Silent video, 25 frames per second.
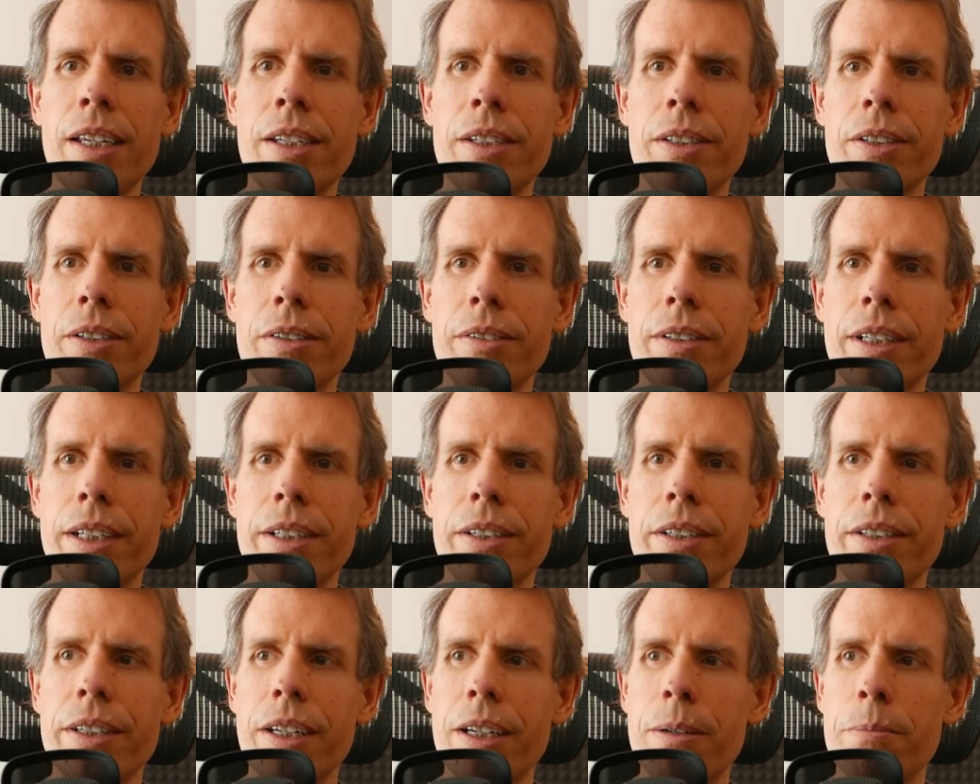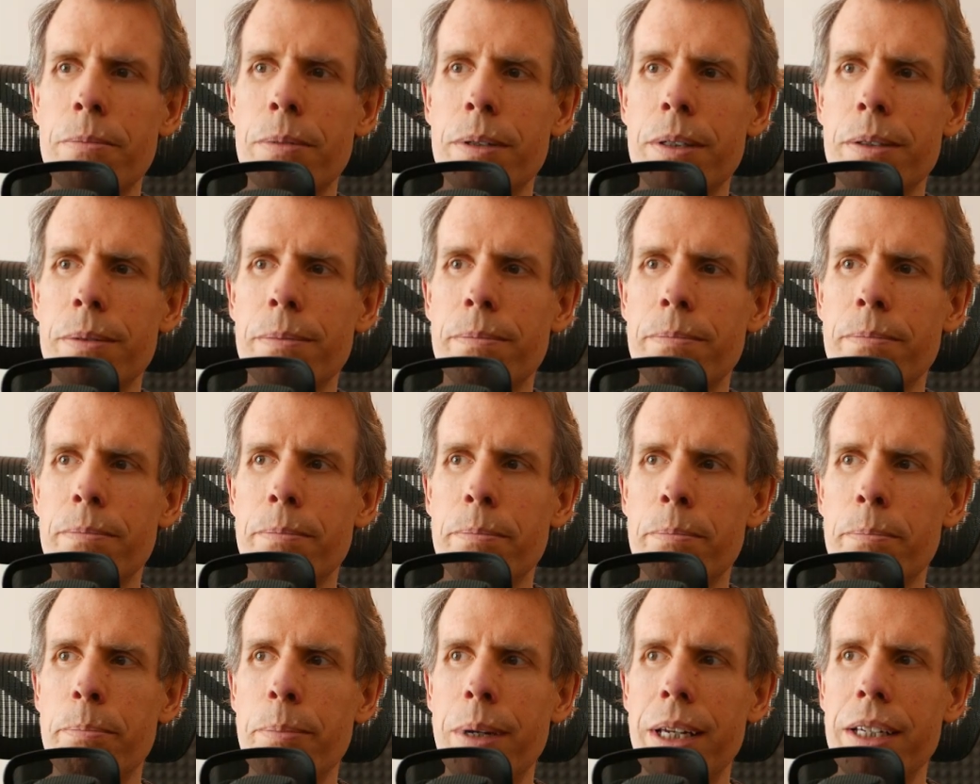So I set up a
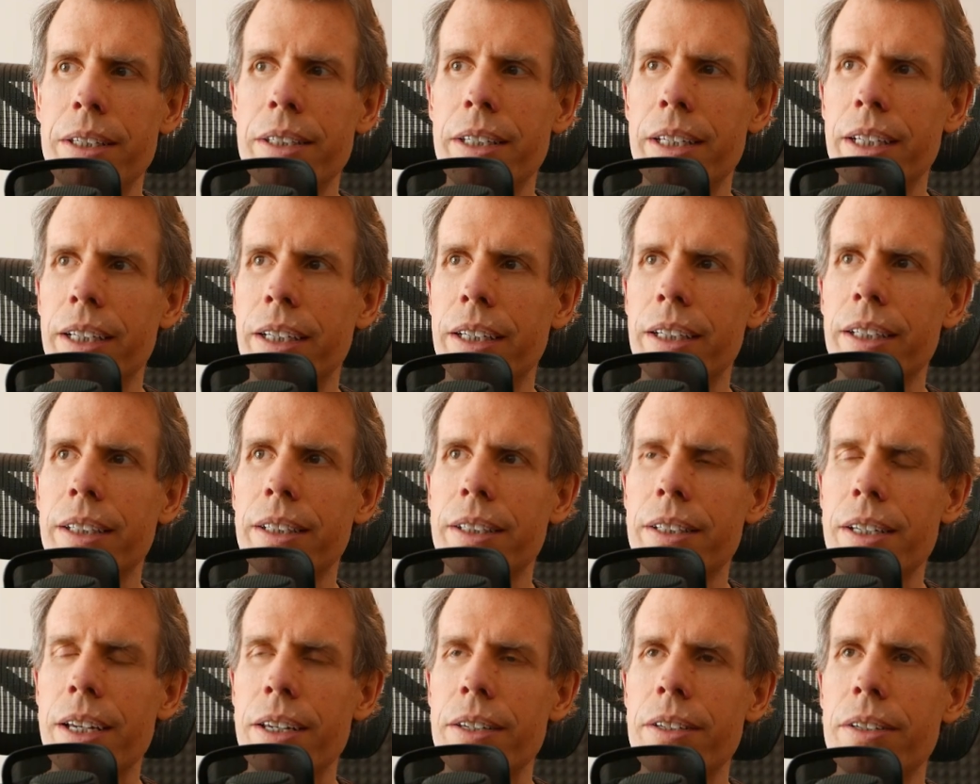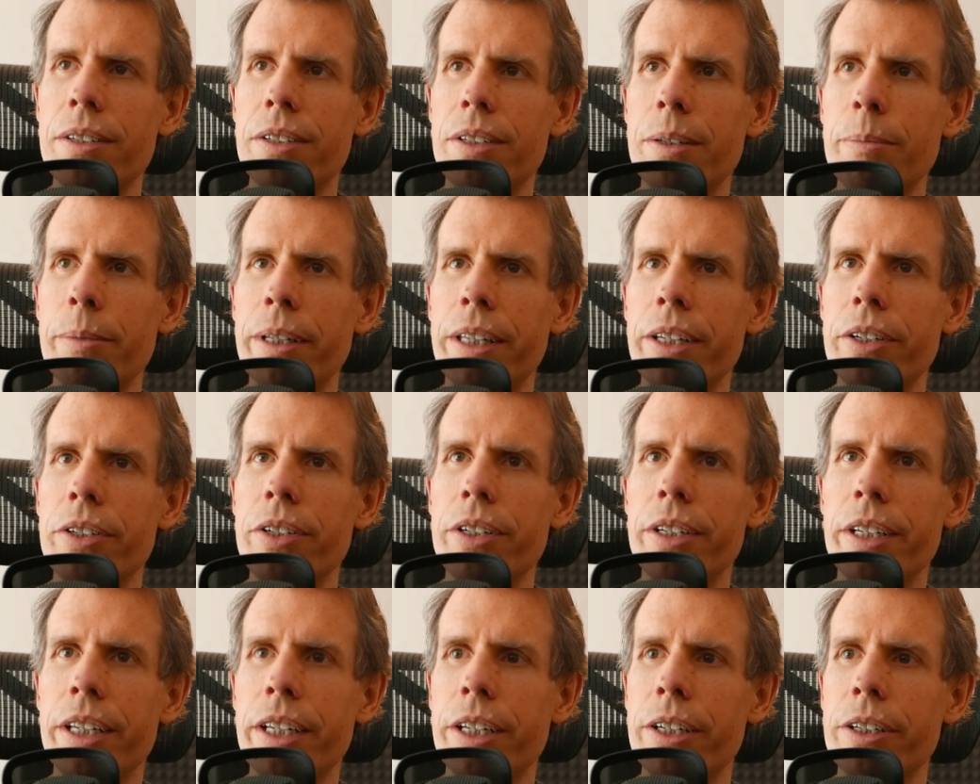basic test
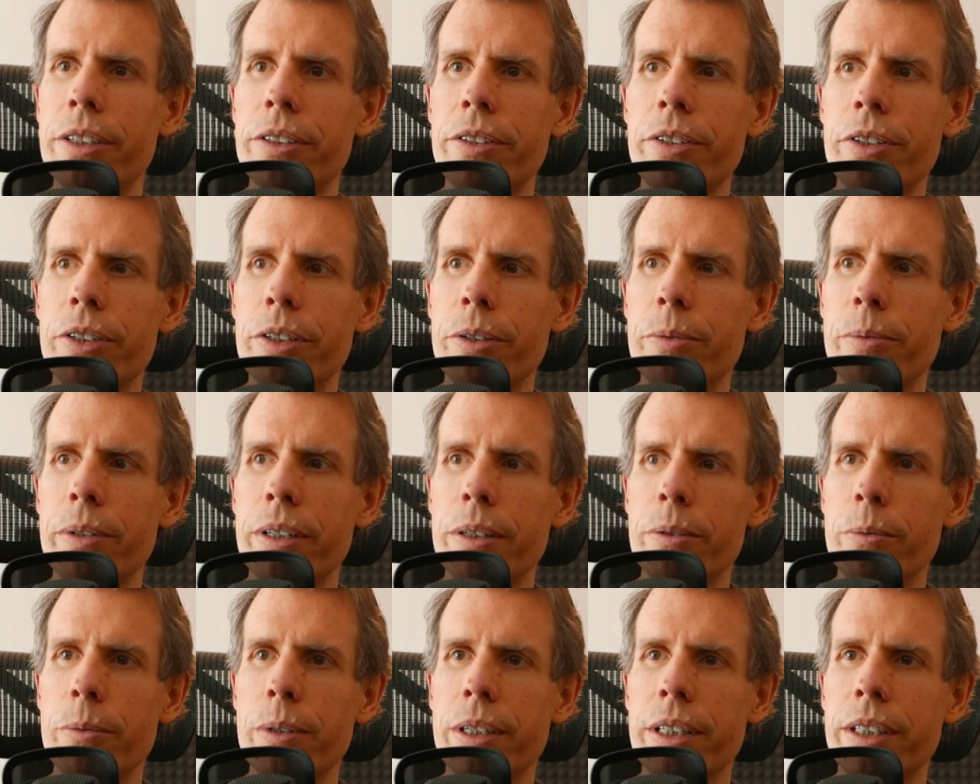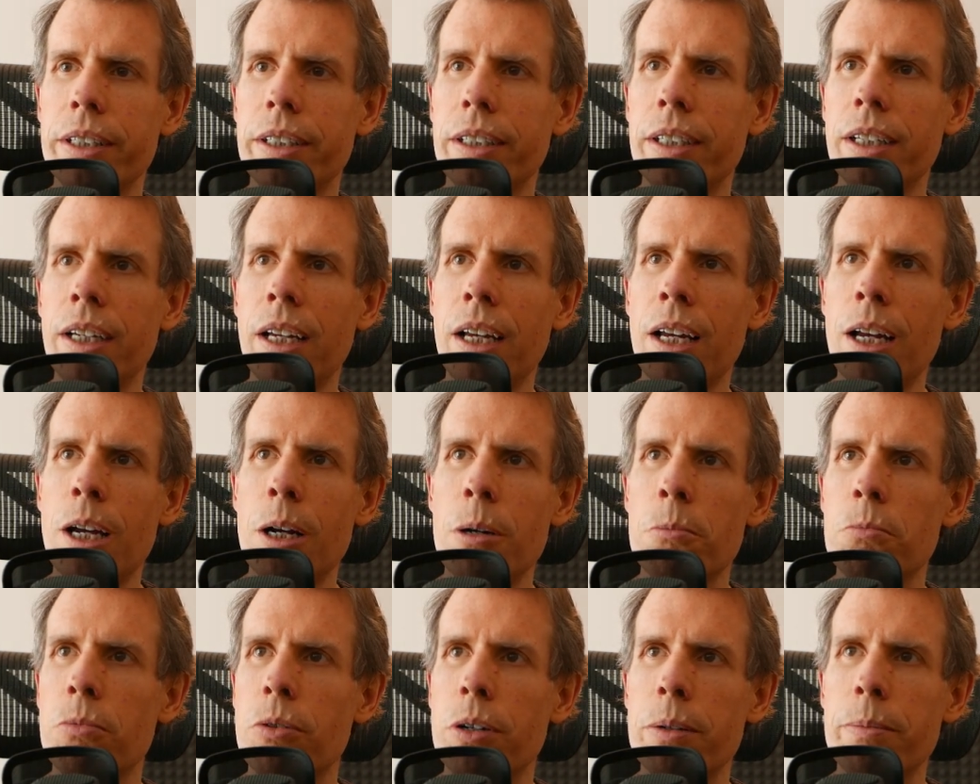simulation here, just with one
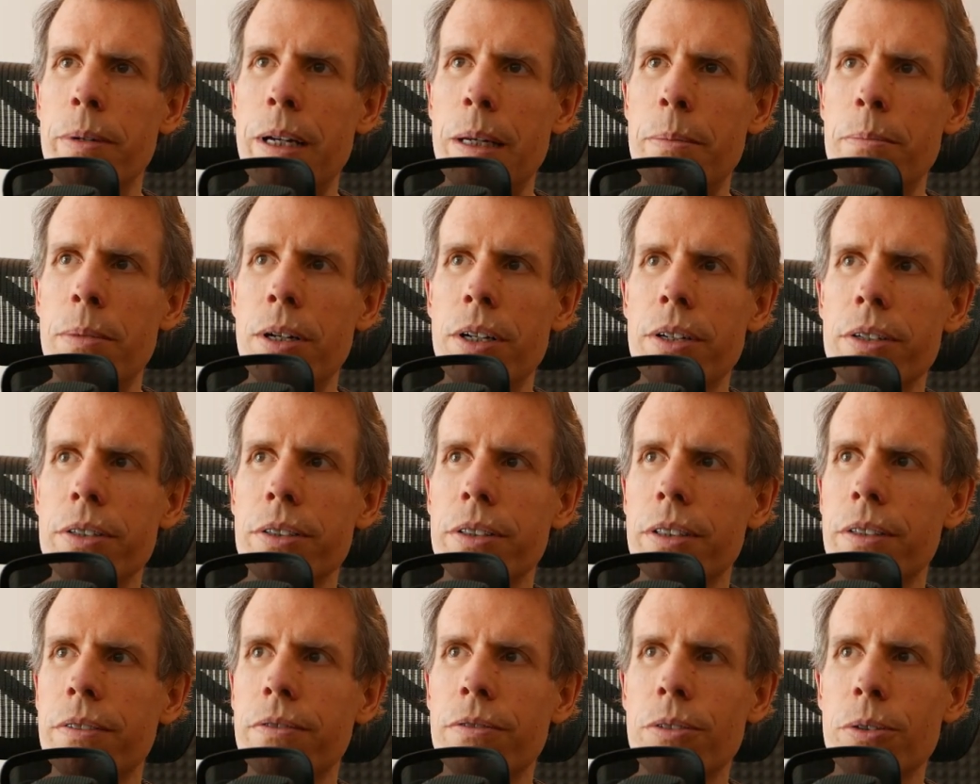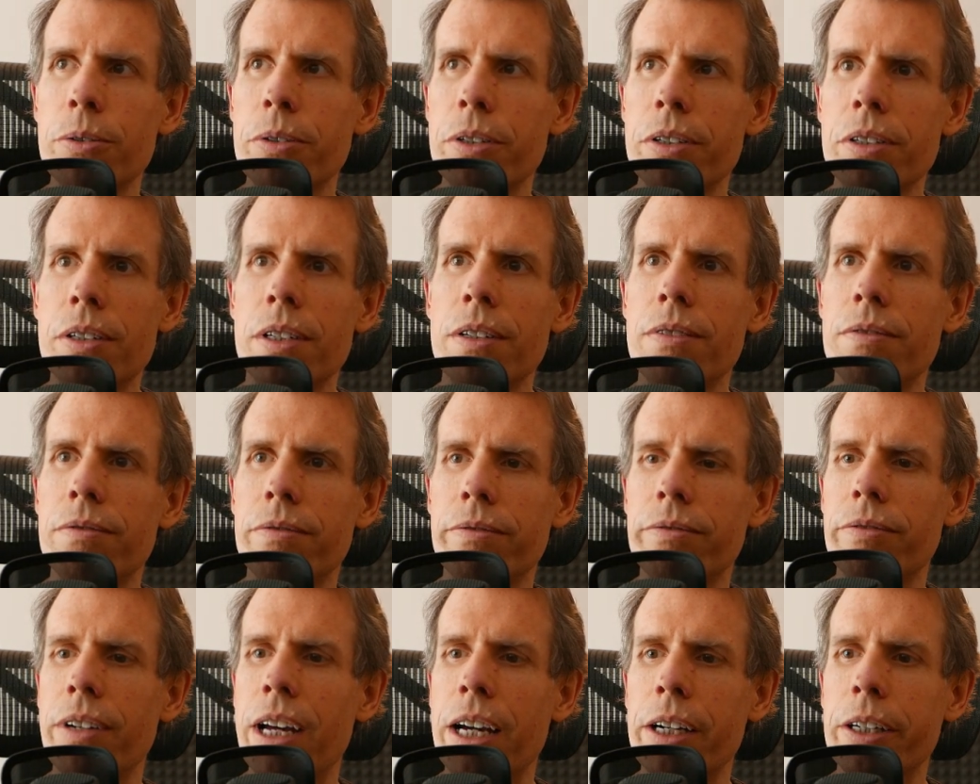broadband pulse focused
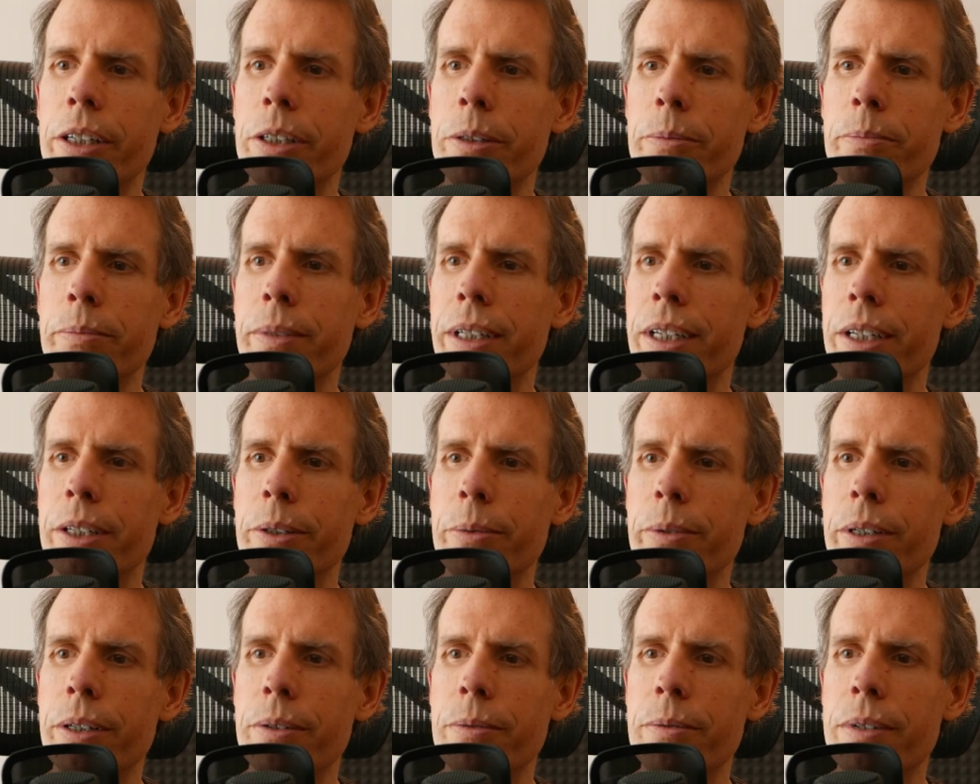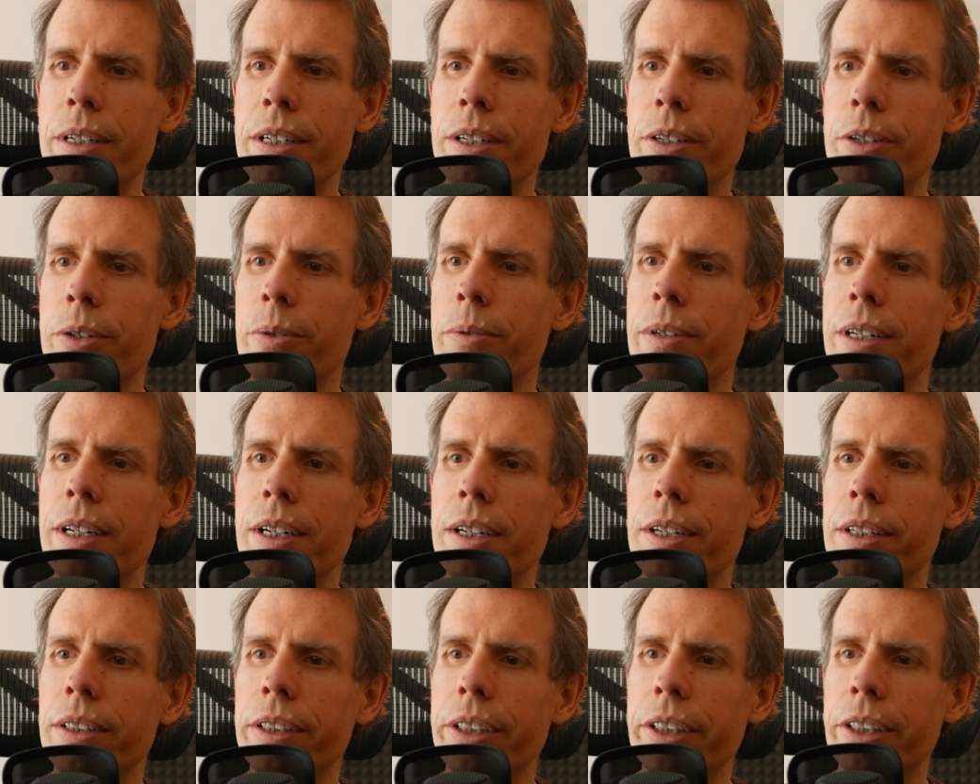in vacuum, because we don't want to do any
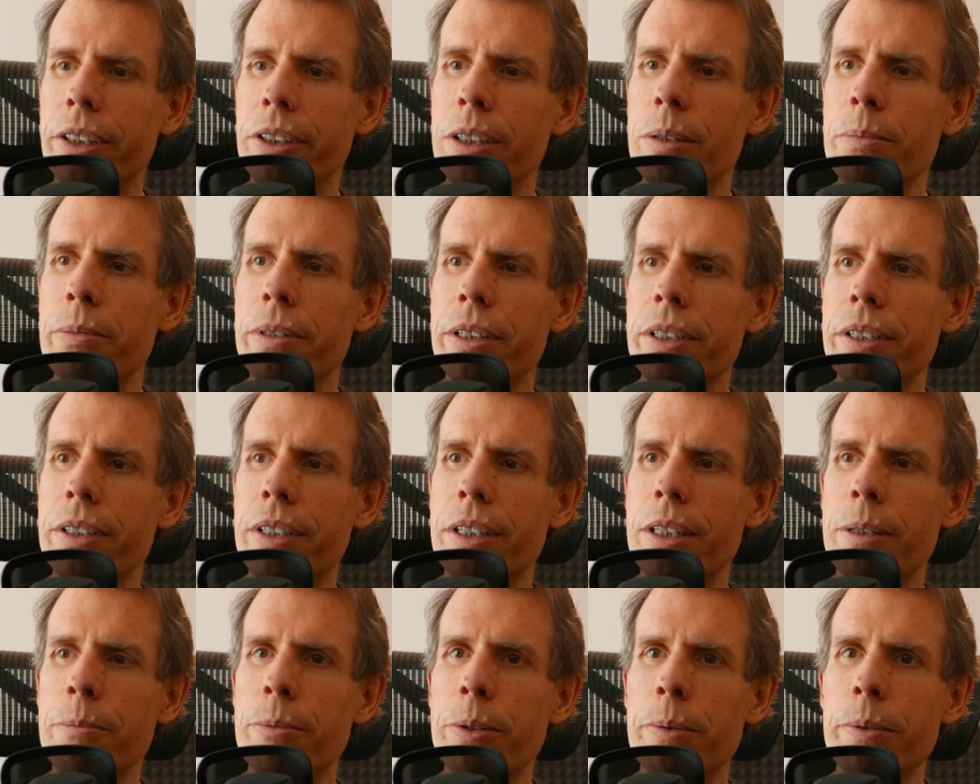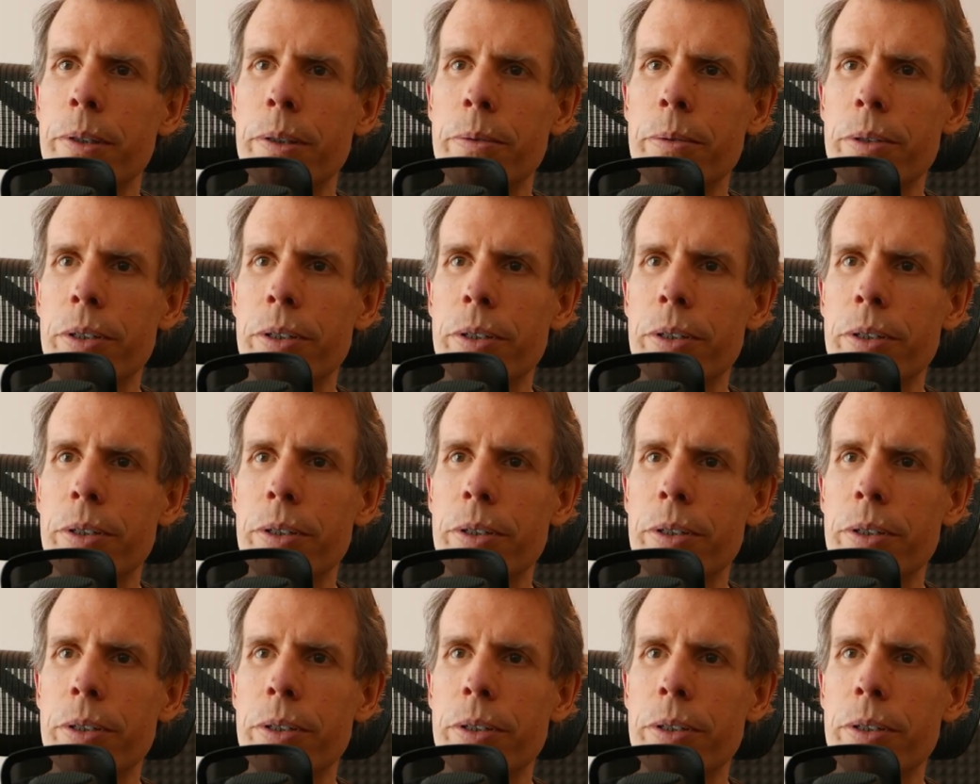nonlinear optics at the moment.